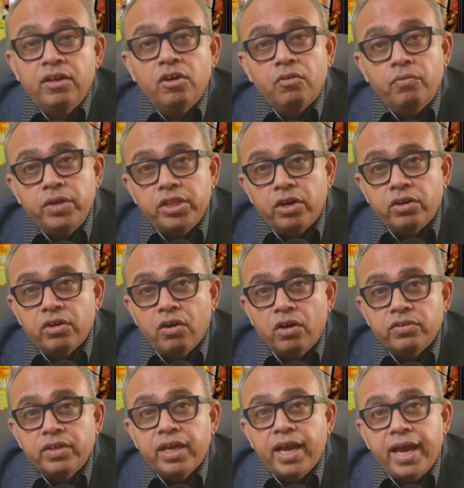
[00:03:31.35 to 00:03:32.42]
without
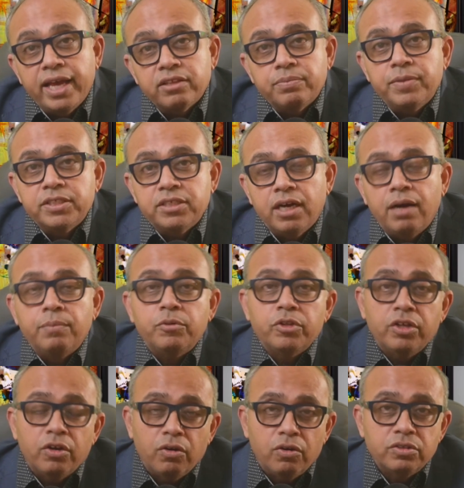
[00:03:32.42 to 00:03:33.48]
causing as much harm to the
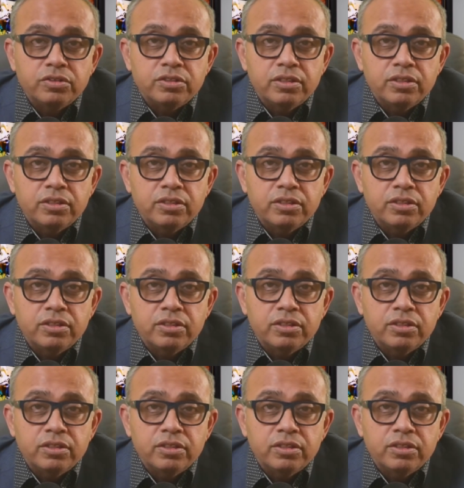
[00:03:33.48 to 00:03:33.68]
host.